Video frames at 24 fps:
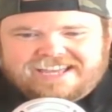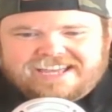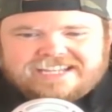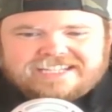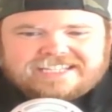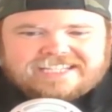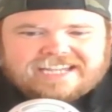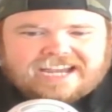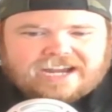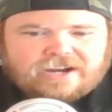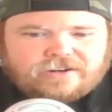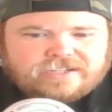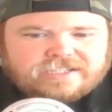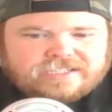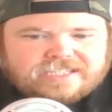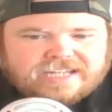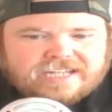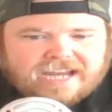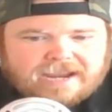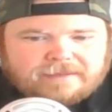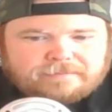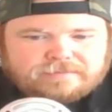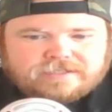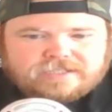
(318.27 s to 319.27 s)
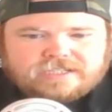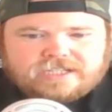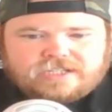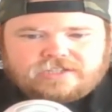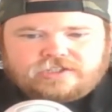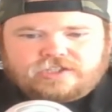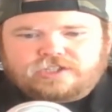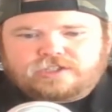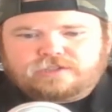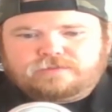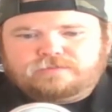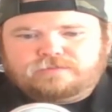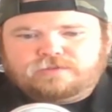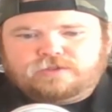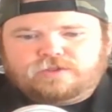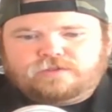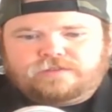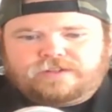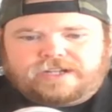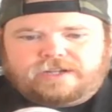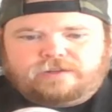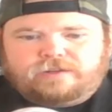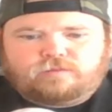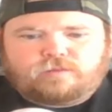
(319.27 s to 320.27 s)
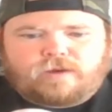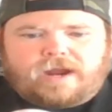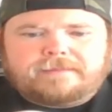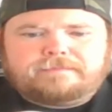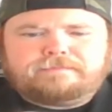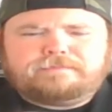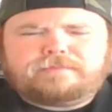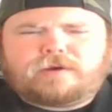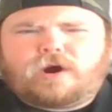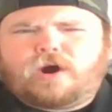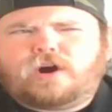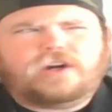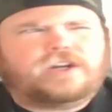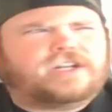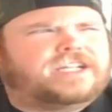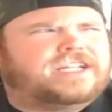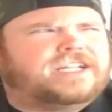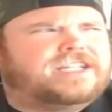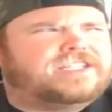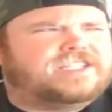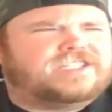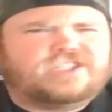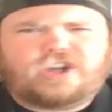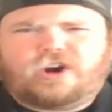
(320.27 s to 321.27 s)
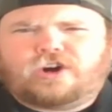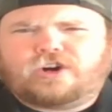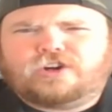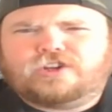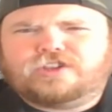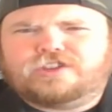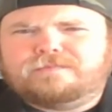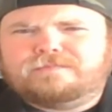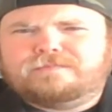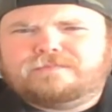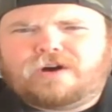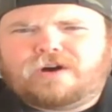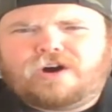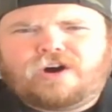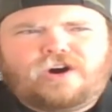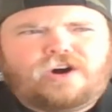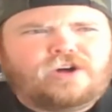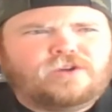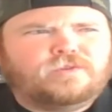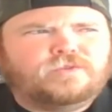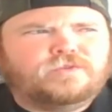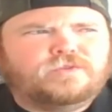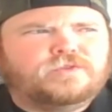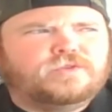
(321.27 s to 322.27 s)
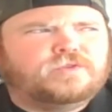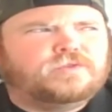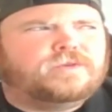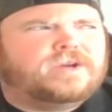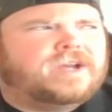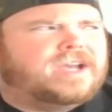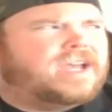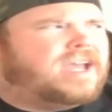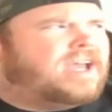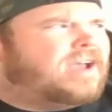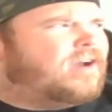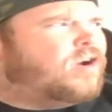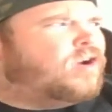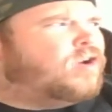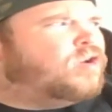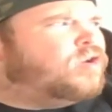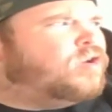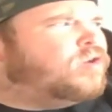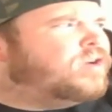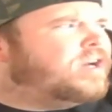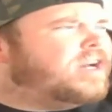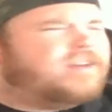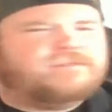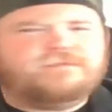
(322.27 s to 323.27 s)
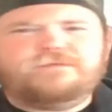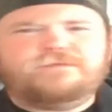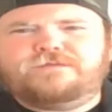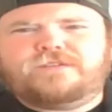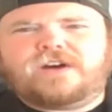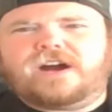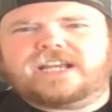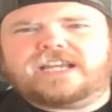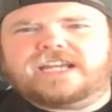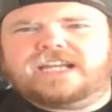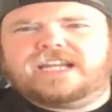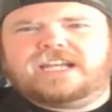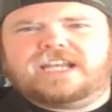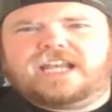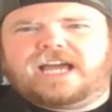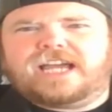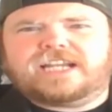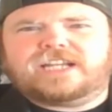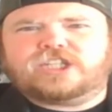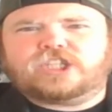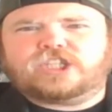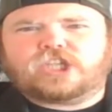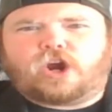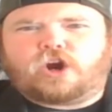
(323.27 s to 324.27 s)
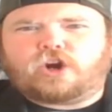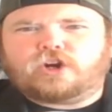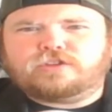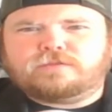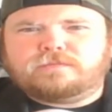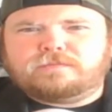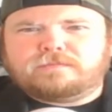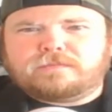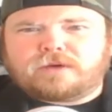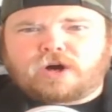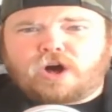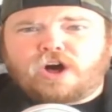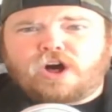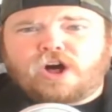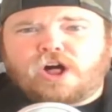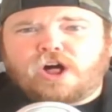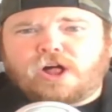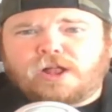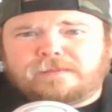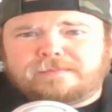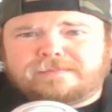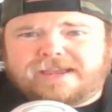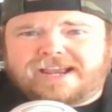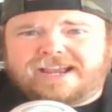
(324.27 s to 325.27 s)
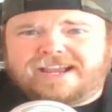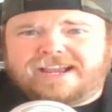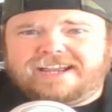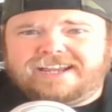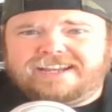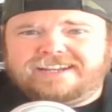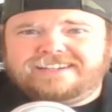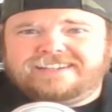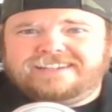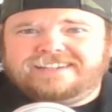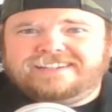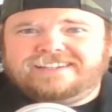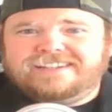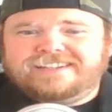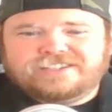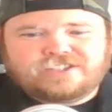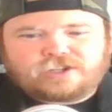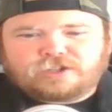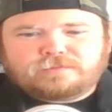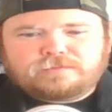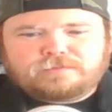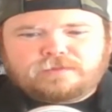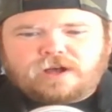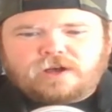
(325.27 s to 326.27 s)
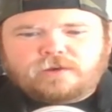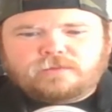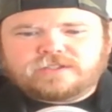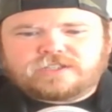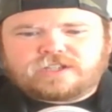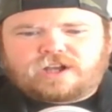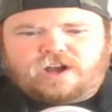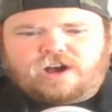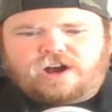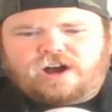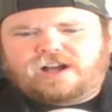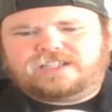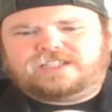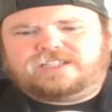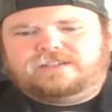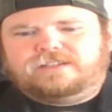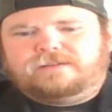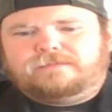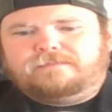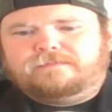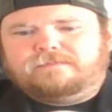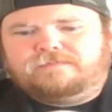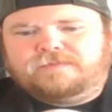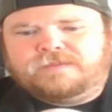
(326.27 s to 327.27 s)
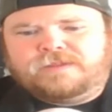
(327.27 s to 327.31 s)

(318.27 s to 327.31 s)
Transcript: Terrence Stamp is in this movie. Ray Park is Darth Maul, who didn't fucking like Darth Maul, man? Darth Maul was awesome.